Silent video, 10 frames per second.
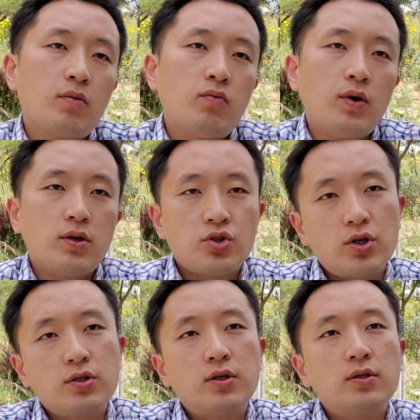with the
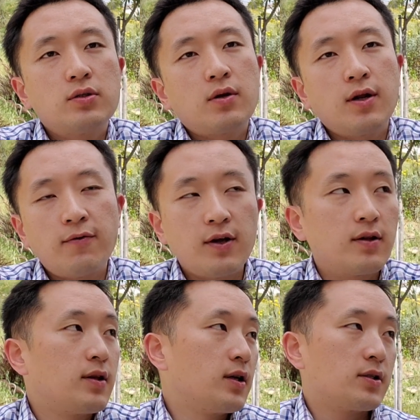children living in
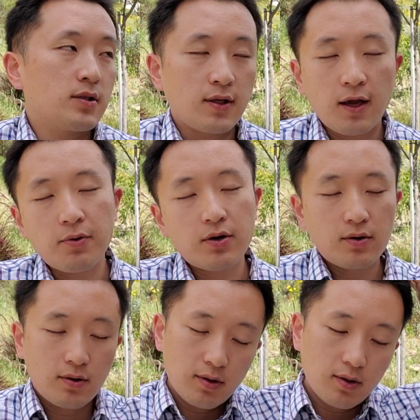this neighbor,
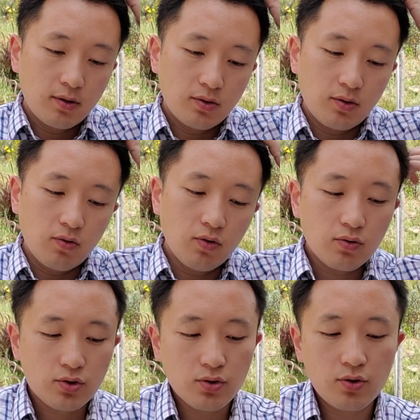so whole
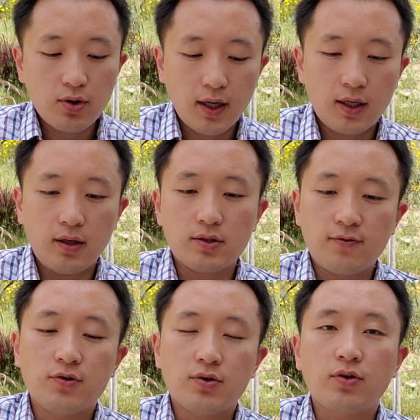school ranking is
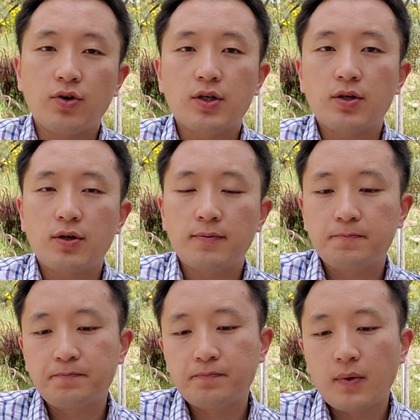also critical.
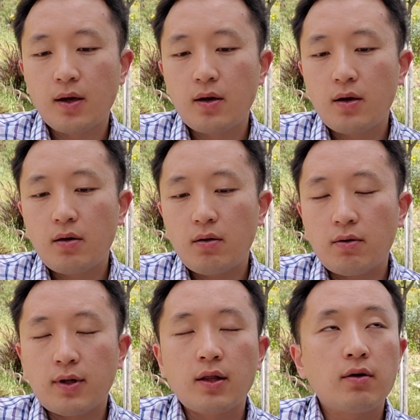
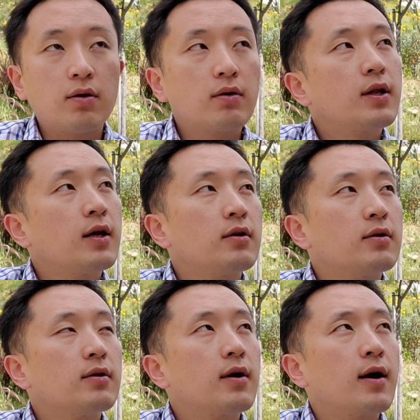Another thing,
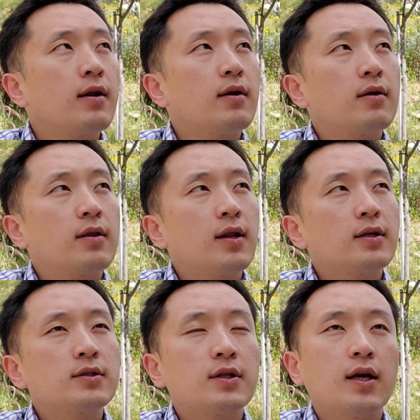and the
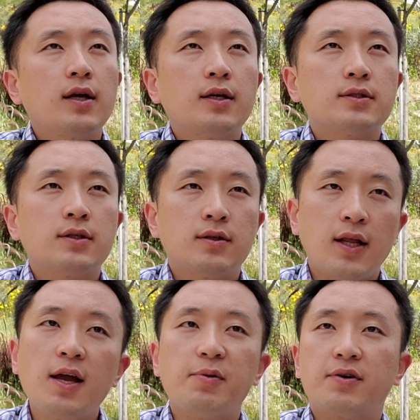next thing is the
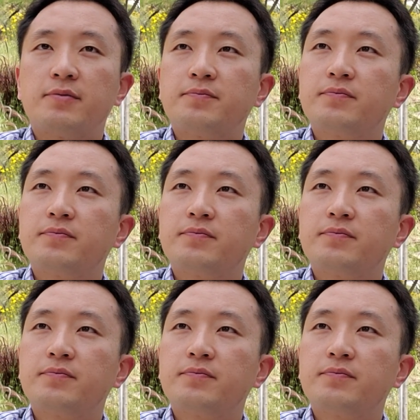neighbor,